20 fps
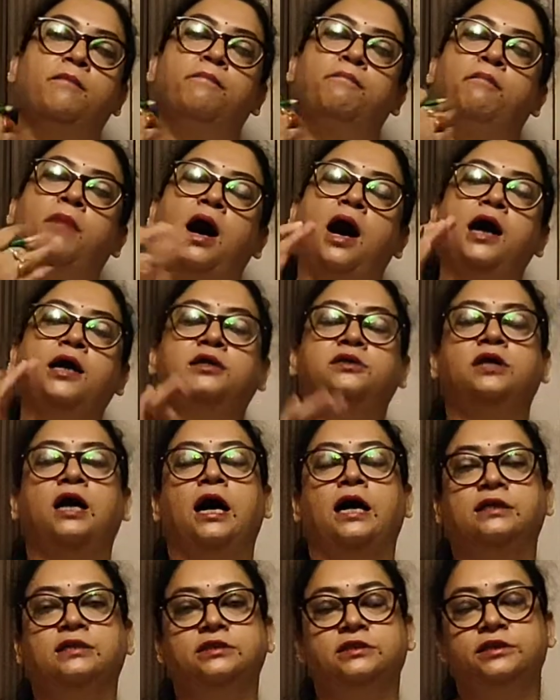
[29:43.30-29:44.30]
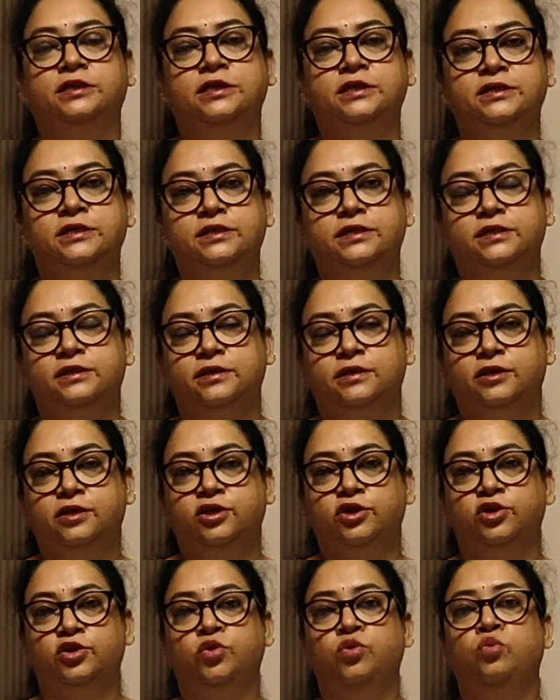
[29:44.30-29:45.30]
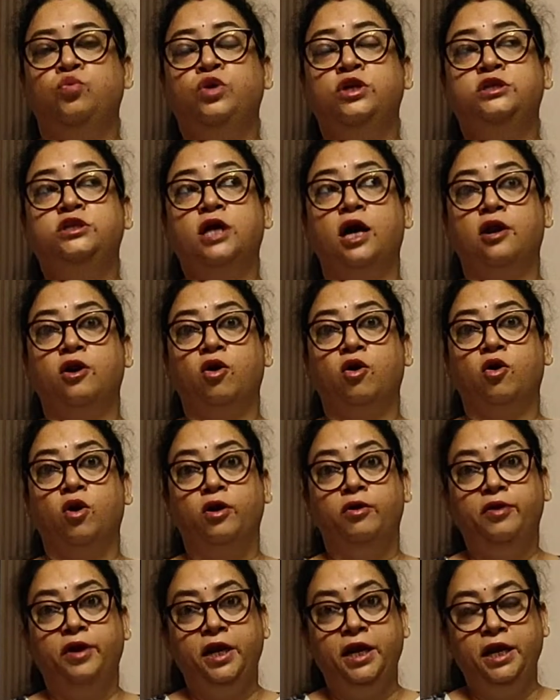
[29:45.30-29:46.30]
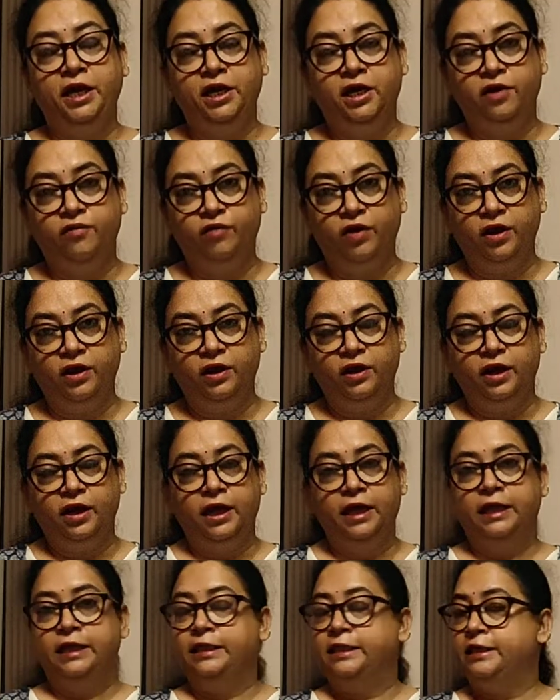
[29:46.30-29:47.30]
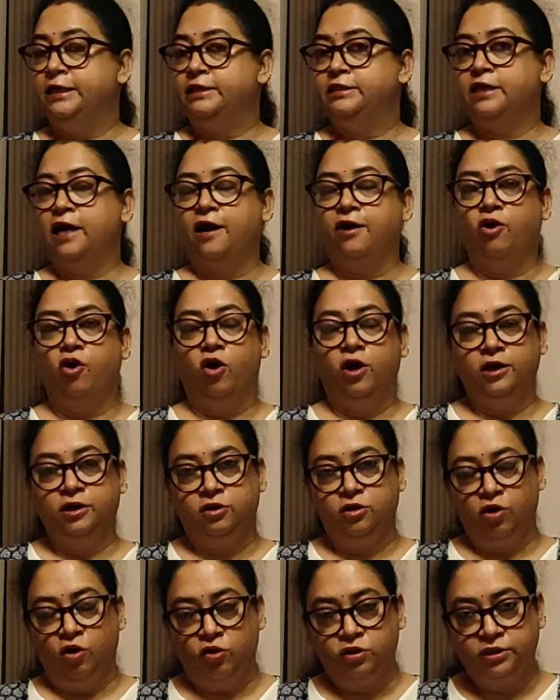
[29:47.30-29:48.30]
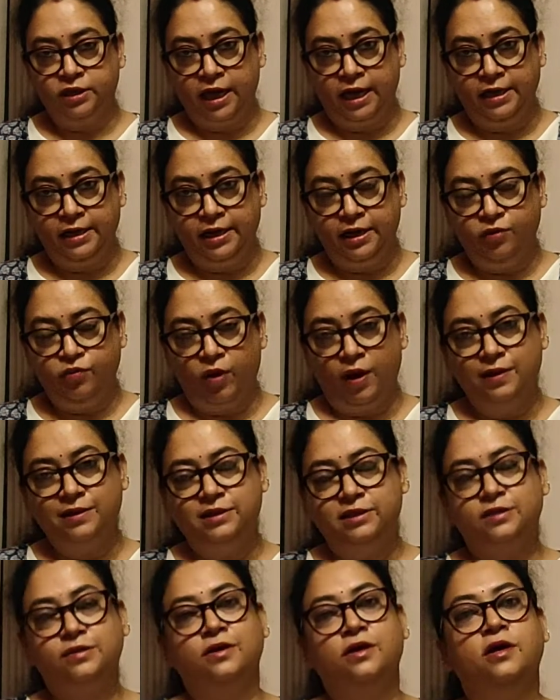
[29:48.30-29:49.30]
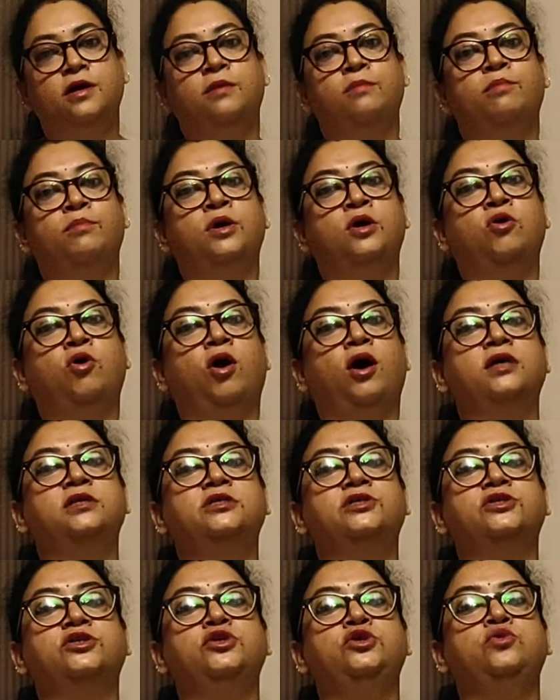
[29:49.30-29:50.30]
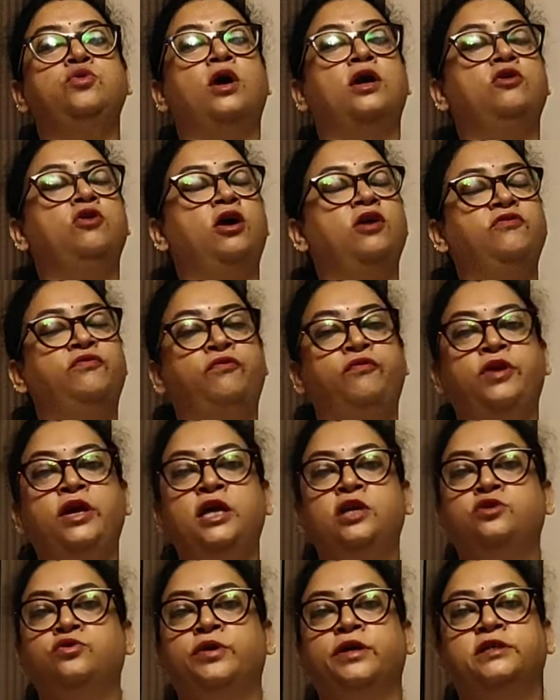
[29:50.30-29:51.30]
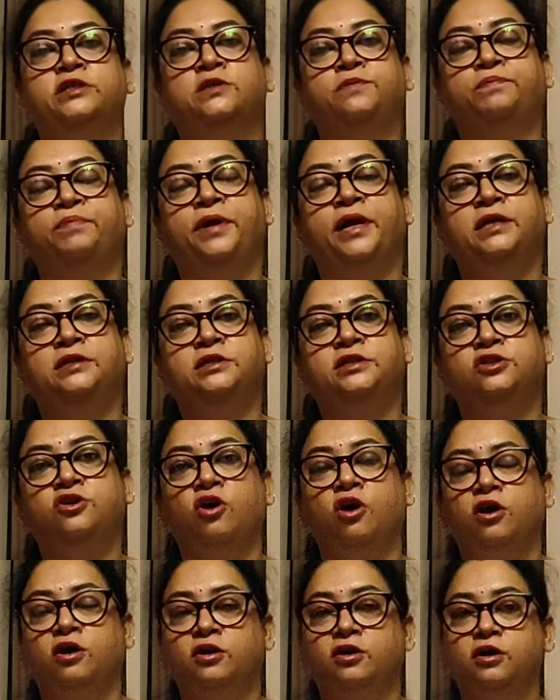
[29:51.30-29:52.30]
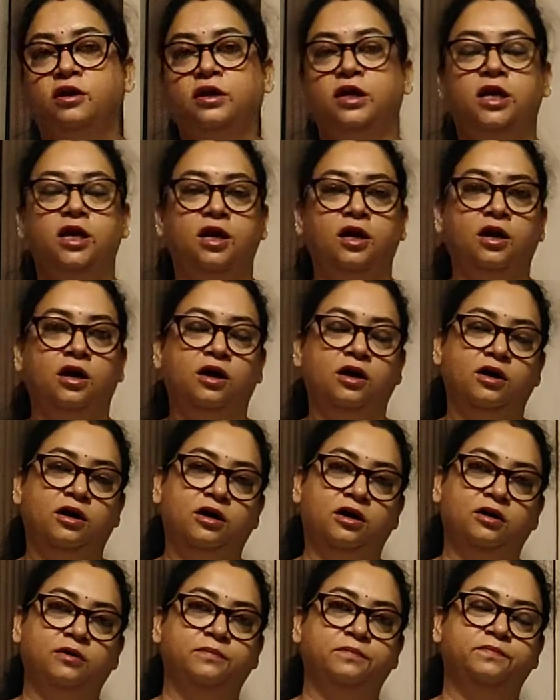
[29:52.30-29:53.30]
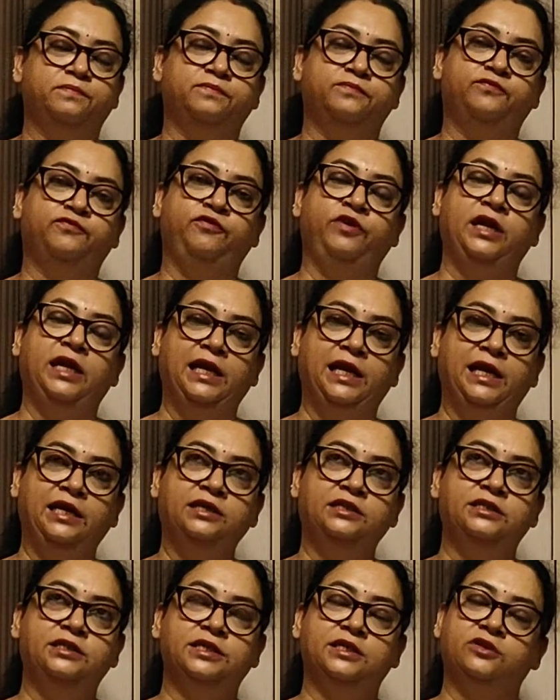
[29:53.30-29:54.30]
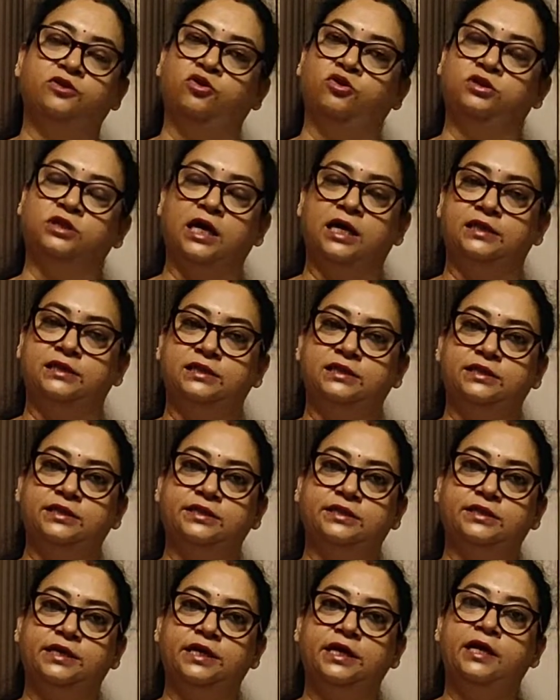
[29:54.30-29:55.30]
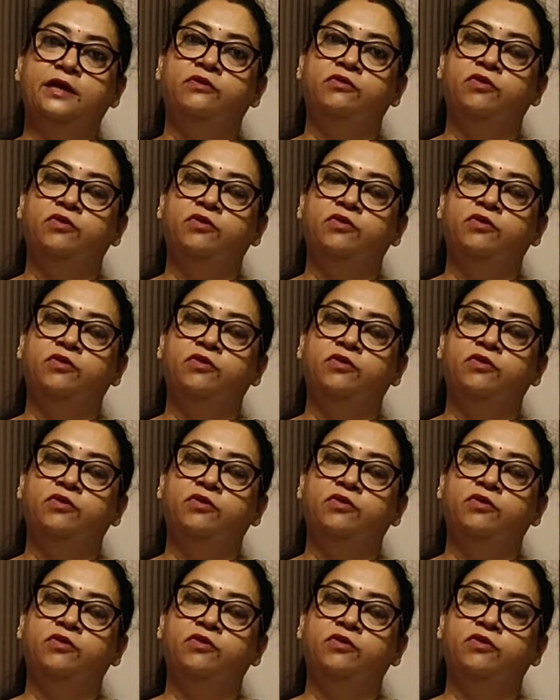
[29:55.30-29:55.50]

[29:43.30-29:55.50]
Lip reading: go through the questionnaire and mark the answers which are already given. These are all close-ended ones because you are not free to express your